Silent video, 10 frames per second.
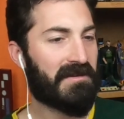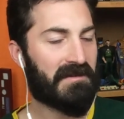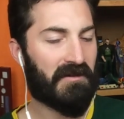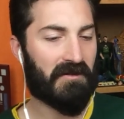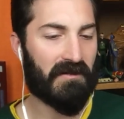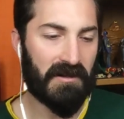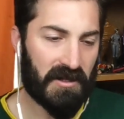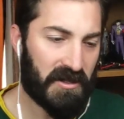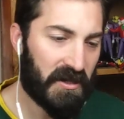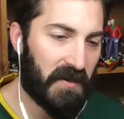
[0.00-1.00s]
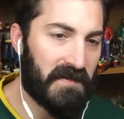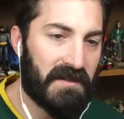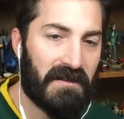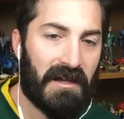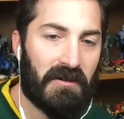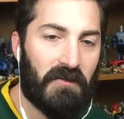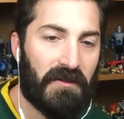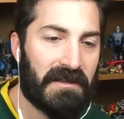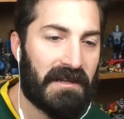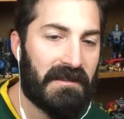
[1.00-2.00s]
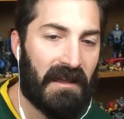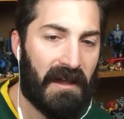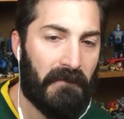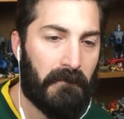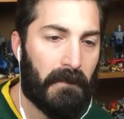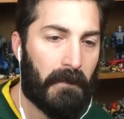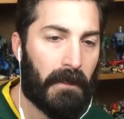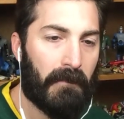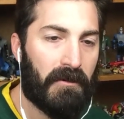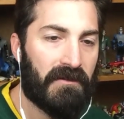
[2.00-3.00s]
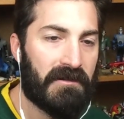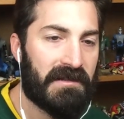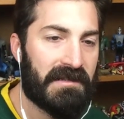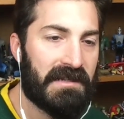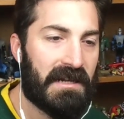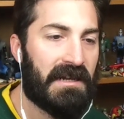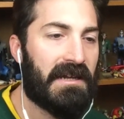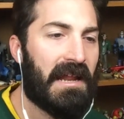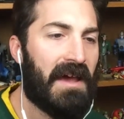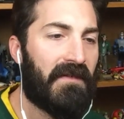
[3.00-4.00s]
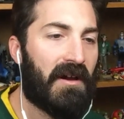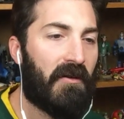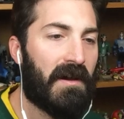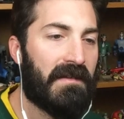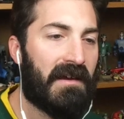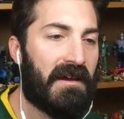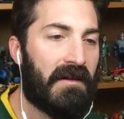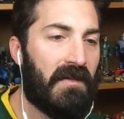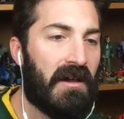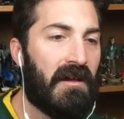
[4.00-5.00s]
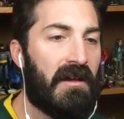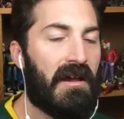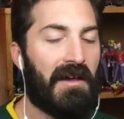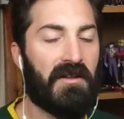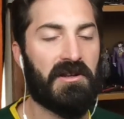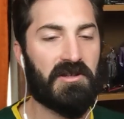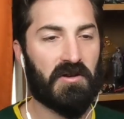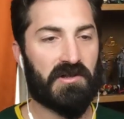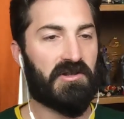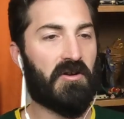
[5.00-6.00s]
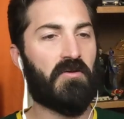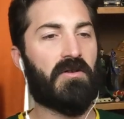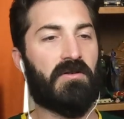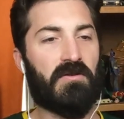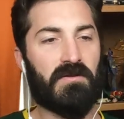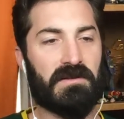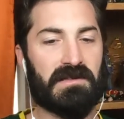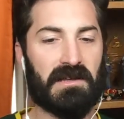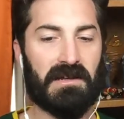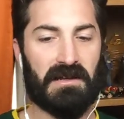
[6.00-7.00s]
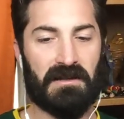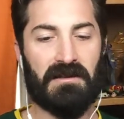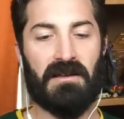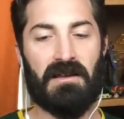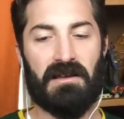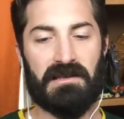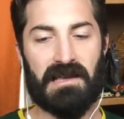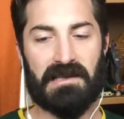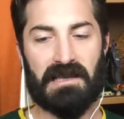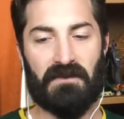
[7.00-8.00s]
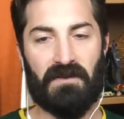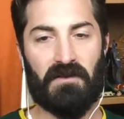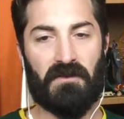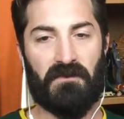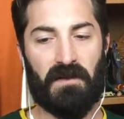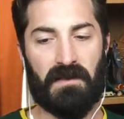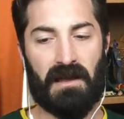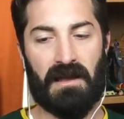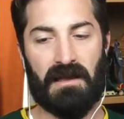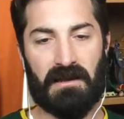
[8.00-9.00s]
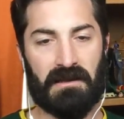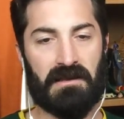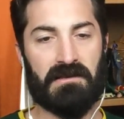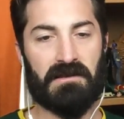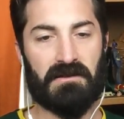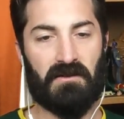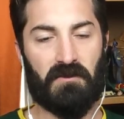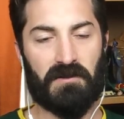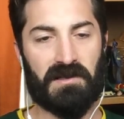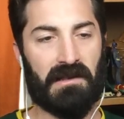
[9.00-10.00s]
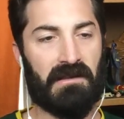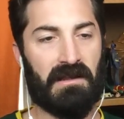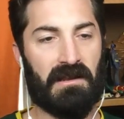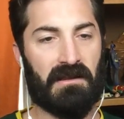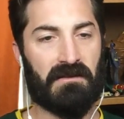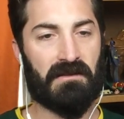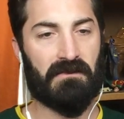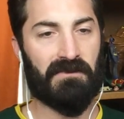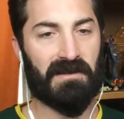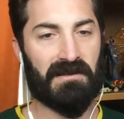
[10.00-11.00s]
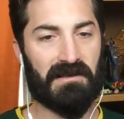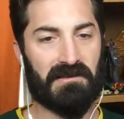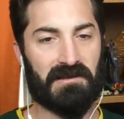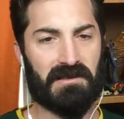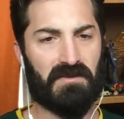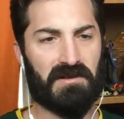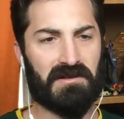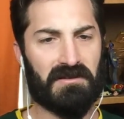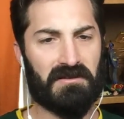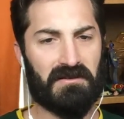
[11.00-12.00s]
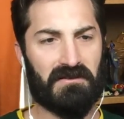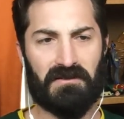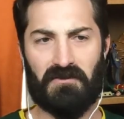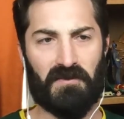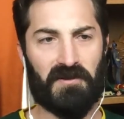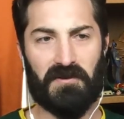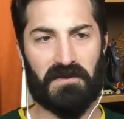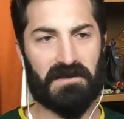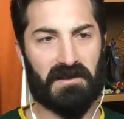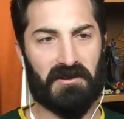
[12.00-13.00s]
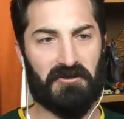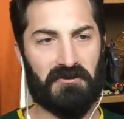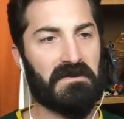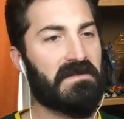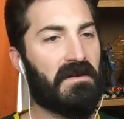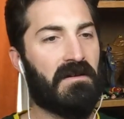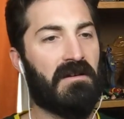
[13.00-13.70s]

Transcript: So it just shows a lot of cool things like that, where they're succeeding and having a great time. And then it shows Joker, who is he's asking if anyone fed the hyenas, and of course they didn't, because it's just a bunch of criminals and goons.